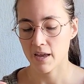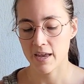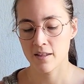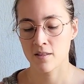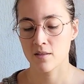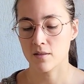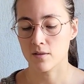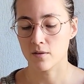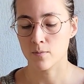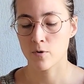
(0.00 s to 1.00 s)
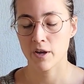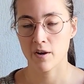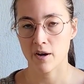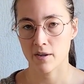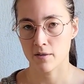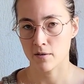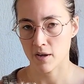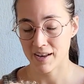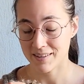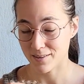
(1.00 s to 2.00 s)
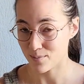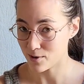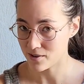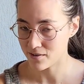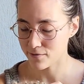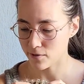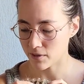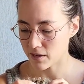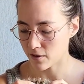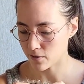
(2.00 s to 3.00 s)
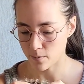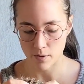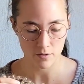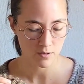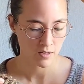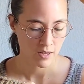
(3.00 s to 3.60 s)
and the mohair held double for the other part.